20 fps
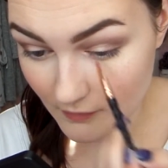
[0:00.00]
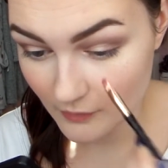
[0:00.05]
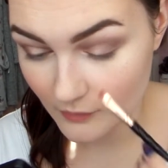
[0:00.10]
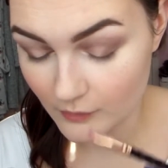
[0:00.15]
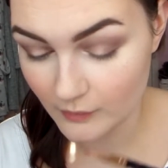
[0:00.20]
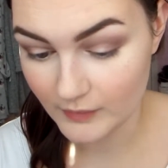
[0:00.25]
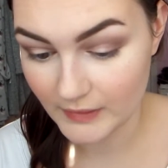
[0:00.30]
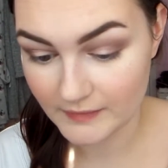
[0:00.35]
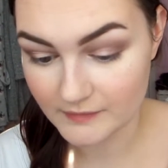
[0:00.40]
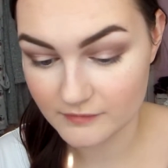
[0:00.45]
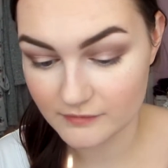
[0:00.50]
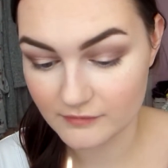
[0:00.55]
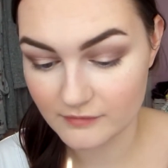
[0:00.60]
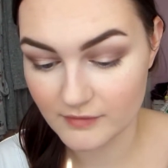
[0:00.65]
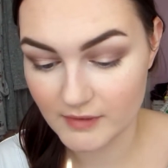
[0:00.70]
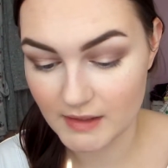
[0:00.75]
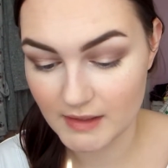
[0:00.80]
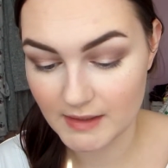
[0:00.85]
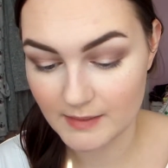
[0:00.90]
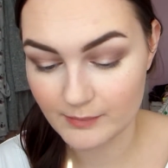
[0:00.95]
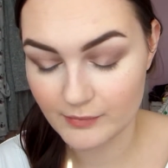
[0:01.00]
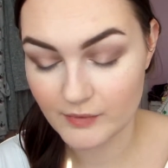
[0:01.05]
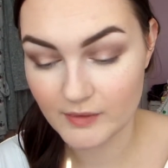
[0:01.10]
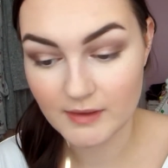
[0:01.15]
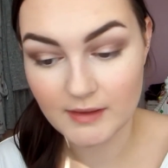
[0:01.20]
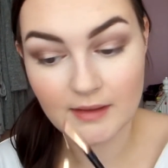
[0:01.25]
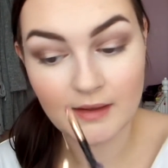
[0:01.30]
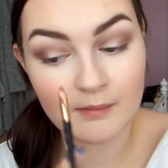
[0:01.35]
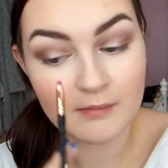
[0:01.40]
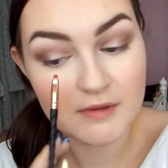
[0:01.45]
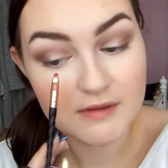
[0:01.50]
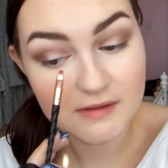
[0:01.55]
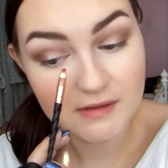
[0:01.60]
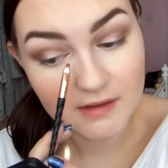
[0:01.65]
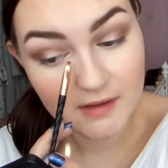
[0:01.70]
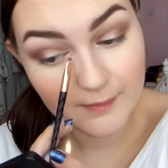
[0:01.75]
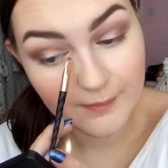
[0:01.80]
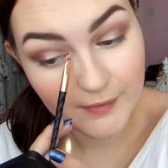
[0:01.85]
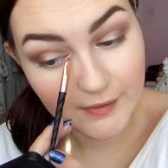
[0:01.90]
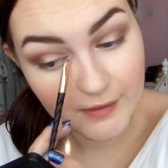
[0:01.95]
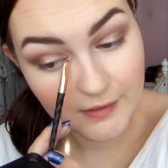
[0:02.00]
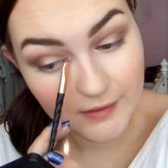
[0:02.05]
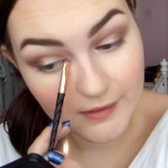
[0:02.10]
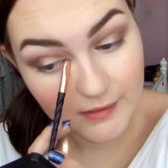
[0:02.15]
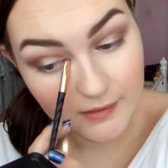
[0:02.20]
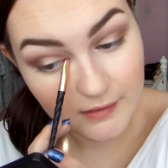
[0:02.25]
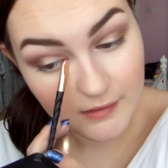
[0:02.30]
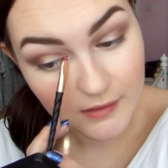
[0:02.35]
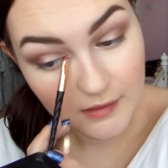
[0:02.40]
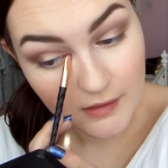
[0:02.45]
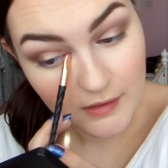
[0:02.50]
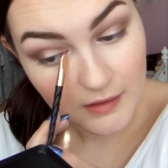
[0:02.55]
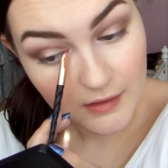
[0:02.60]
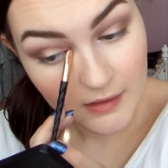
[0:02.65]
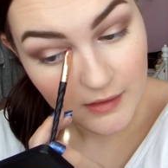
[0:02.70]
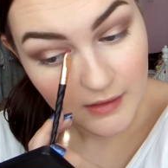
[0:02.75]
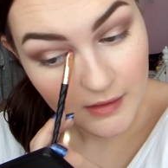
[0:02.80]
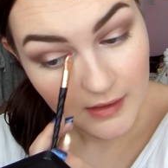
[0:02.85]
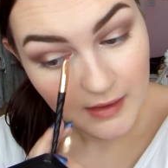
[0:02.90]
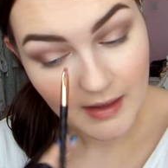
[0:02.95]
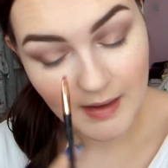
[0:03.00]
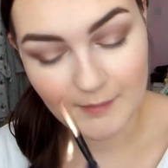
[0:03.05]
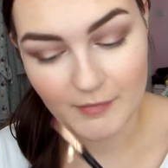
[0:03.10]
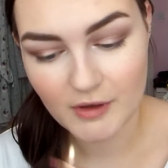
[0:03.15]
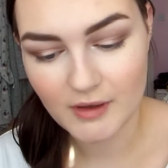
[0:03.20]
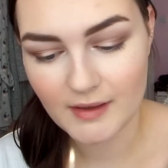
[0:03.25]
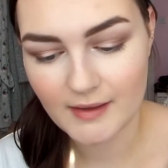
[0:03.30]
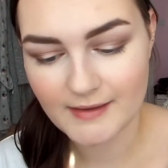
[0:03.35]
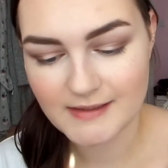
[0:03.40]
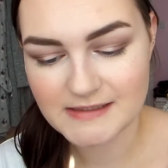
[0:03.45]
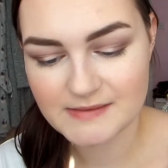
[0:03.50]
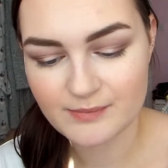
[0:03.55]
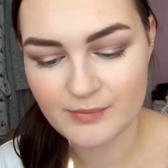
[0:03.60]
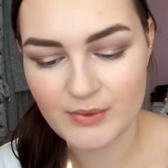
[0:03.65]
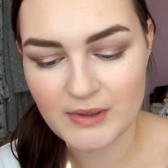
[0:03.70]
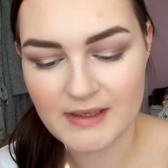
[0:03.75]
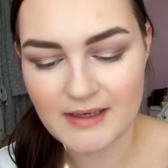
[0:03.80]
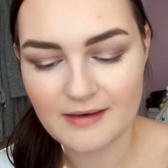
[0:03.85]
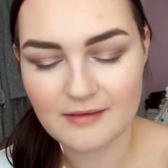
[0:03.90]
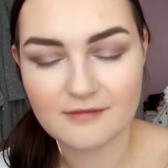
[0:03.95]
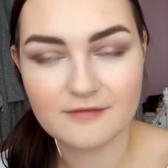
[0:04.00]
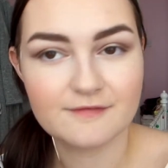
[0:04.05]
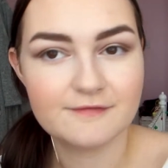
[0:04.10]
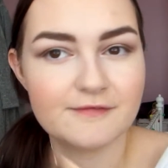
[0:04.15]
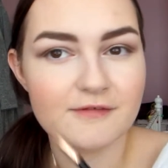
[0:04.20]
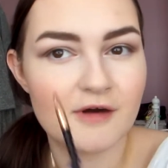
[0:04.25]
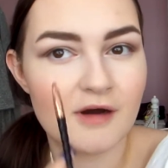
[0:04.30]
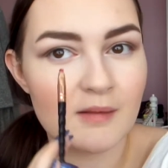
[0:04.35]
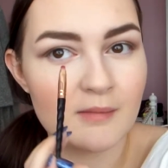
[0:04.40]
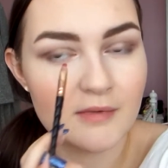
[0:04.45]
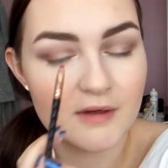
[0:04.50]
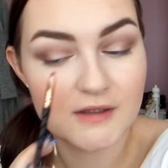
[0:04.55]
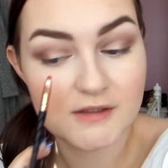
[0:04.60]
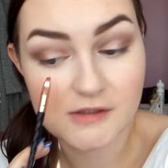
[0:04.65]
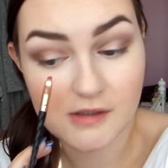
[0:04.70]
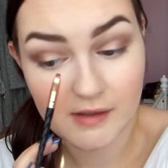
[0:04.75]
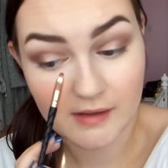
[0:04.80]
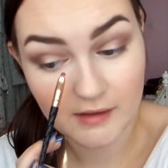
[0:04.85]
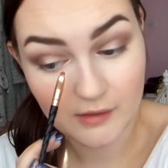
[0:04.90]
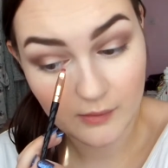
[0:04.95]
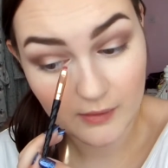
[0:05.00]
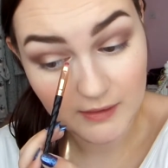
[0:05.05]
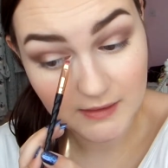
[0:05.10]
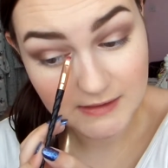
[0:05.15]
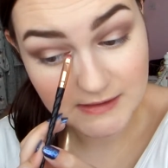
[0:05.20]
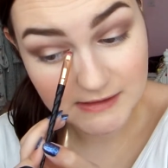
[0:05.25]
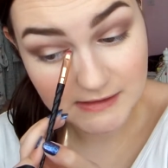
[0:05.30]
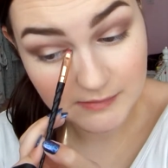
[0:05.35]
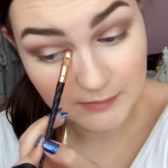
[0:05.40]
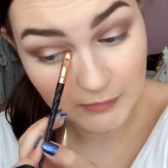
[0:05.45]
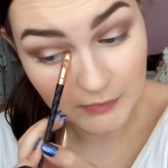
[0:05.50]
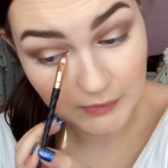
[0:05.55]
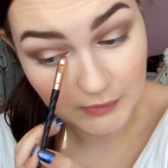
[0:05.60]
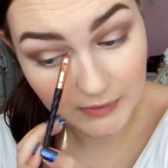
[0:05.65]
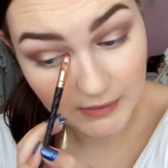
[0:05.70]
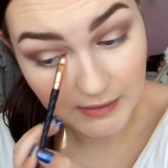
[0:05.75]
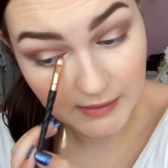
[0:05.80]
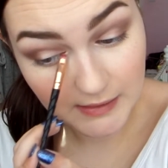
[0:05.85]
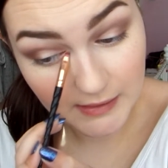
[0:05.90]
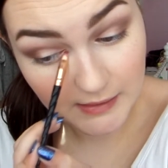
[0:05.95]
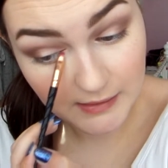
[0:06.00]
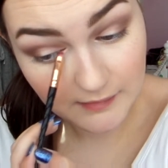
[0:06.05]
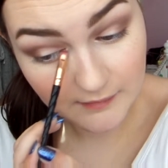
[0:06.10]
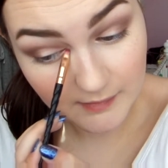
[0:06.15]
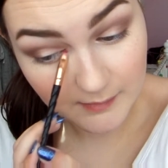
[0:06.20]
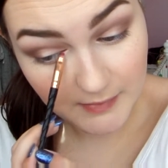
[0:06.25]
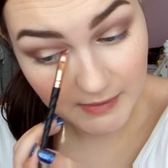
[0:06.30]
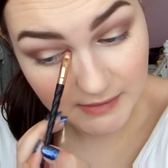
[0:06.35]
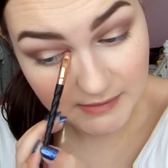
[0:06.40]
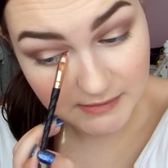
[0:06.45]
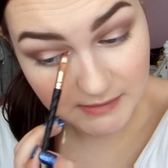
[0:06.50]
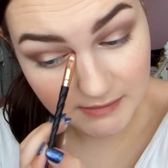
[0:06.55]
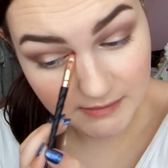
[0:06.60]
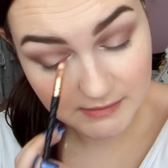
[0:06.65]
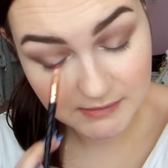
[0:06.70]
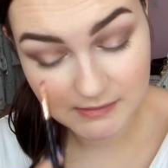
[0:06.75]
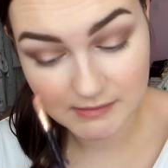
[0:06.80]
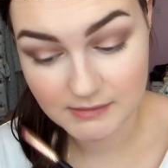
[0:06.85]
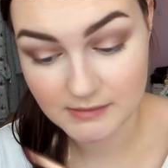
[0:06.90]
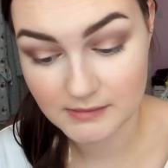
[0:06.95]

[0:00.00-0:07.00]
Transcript: Oh, that's really pretty. I'm just going to put it, I'm not going to like spread it out far. I'm going to do like quite a small highlight, if that makes sense.